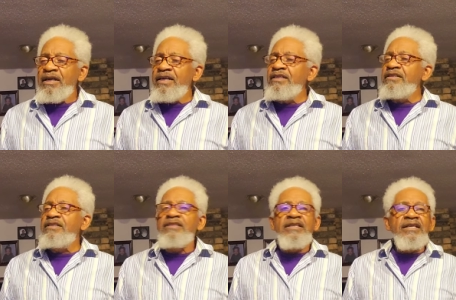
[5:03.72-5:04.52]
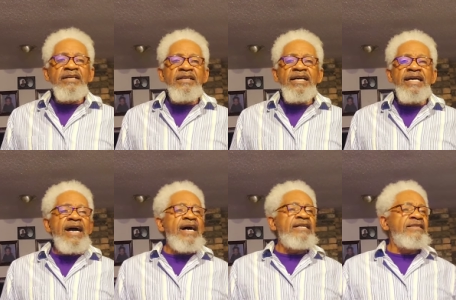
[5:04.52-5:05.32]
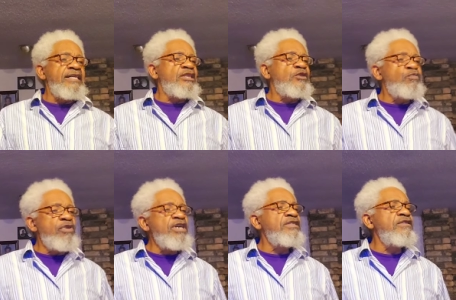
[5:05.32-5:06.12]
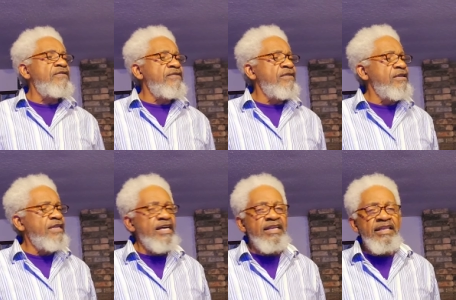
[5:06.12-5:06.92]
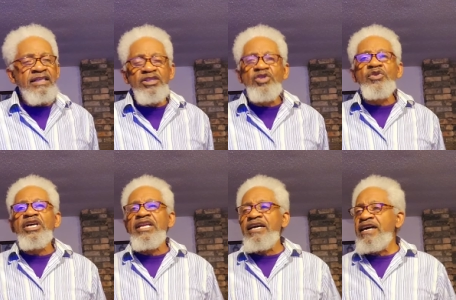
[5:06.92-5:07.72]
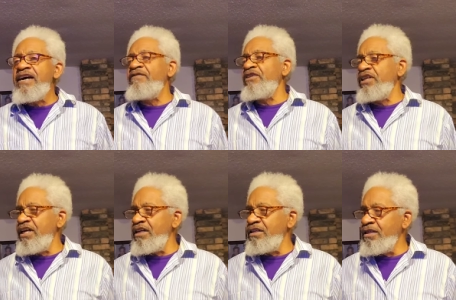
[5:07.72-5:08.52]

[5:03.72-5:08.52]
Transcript: is as expressive that you can ever get